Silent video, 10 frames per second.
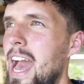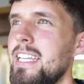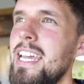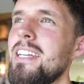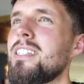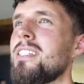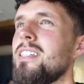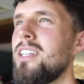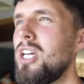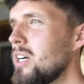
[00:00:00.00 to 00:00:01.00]
And
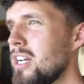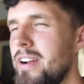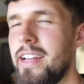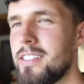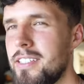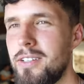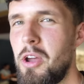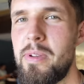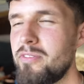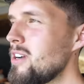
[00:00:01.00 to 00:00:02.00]
yes, you are correct, you
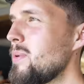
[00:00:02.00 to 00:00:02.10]
know me very